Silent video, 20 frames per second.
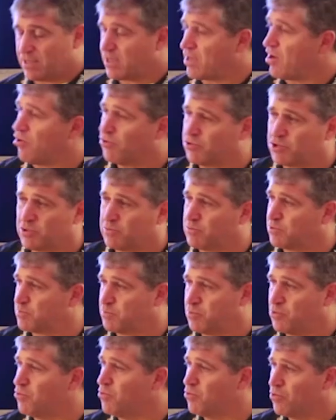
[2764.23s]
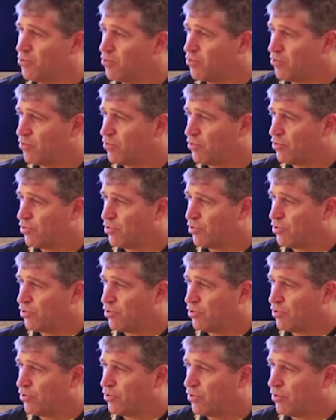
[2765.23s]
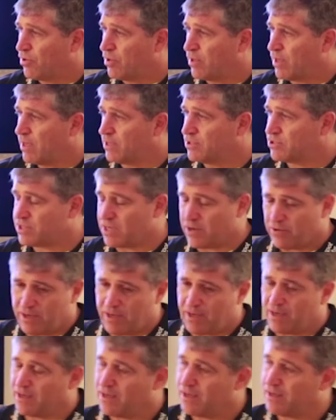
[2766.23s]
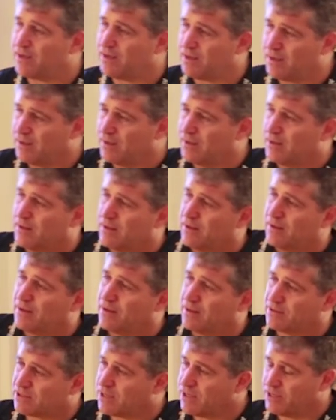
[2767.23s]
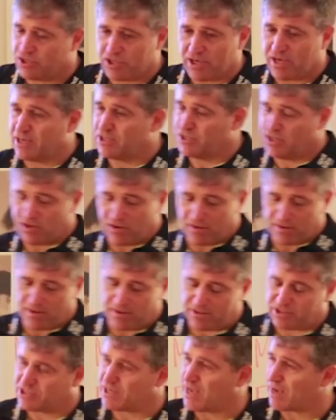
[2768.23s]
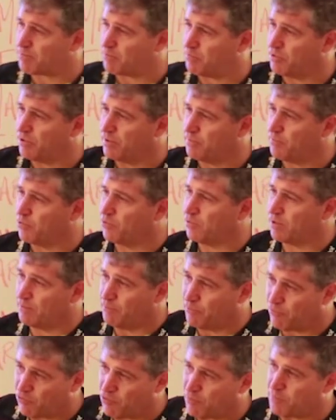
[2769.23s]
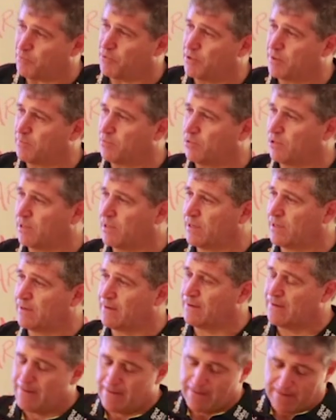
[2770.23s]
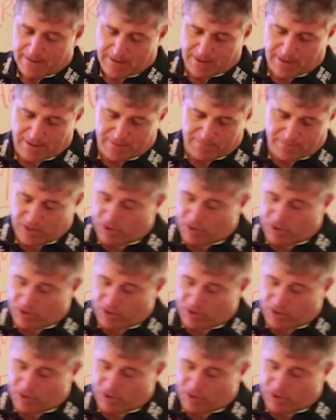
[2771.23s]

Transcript: the culture was poor. And so he, he, he changed. He, got, he sacked people, he brought people in, he,